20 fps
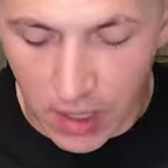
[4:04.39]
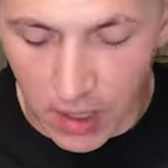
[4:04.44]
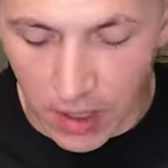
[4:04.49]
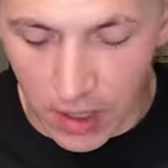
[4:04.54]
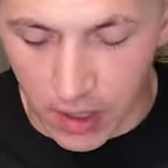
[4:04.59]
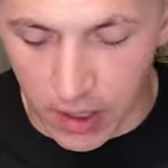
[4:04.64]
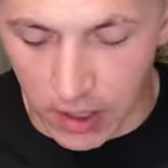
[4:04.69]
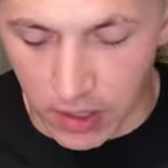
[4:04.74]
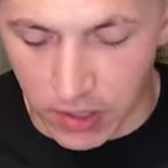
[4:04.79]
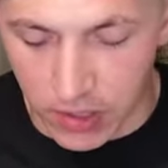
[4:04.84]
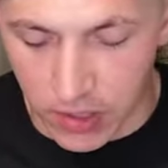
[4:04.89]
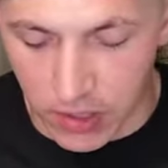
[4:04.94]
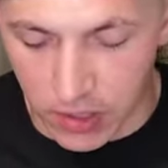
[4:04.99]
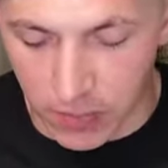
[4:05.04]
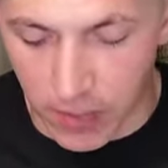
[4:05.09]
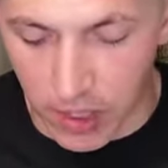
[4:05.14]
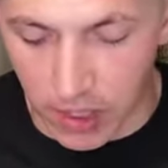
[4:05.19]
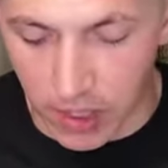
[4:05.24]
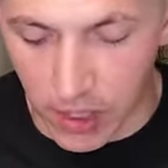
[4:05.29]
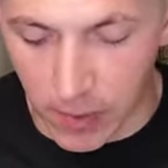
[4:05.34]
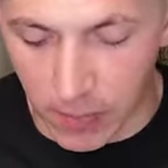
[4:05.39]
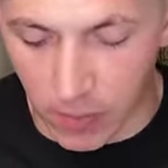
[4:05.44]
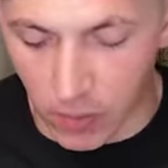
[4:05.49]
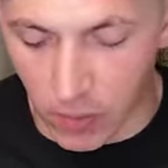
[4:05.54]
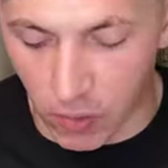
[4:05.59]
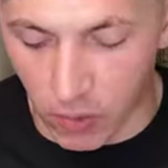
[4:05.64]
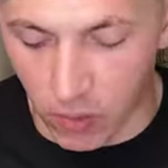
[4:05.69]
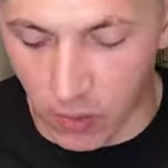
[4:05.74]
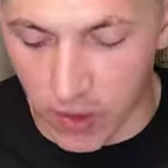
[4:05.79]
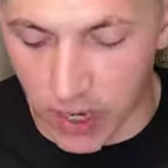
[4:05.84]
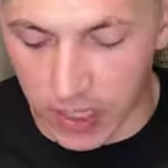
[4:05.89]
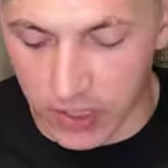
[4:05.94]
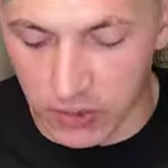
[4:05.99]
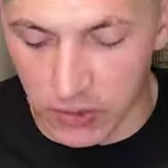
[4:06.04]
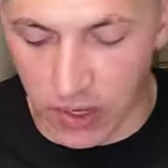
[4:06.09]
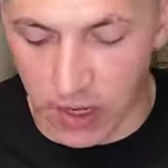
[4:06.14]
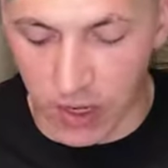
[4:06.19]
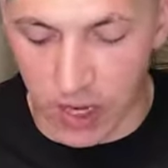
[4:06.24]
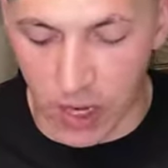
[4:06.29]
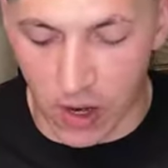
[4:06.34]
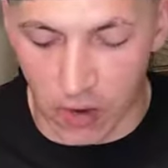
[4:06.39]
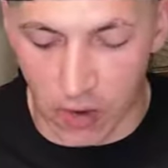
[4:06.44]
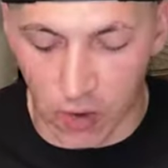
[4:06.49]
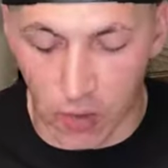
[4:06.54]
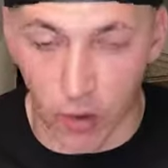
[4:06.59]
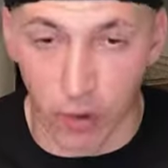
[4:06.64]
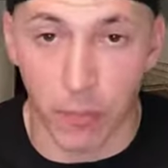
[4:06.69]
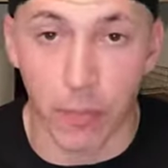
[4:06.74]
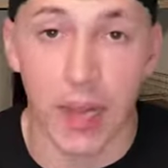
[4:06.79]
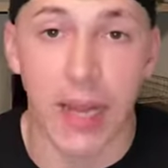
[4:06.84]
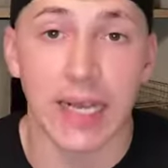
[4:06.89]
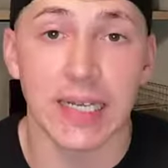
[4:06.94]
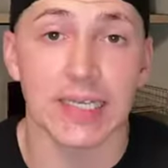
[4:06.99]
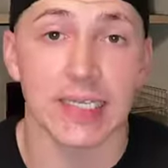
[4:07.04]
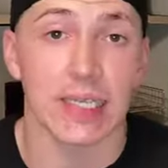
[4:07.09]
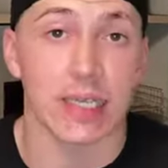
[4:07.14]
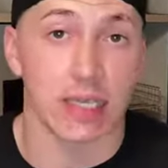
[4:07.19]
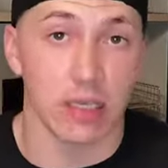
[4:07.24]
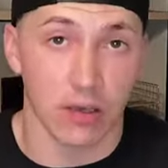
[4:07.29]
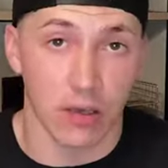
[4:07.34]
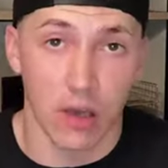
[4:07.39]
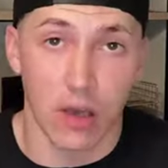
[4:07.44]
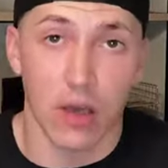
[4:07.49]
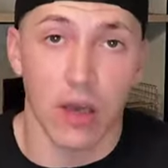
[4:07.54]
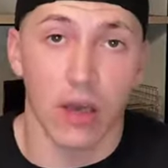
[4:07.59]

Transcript: Uh, talk about a couple quarterbacks right now who are pacing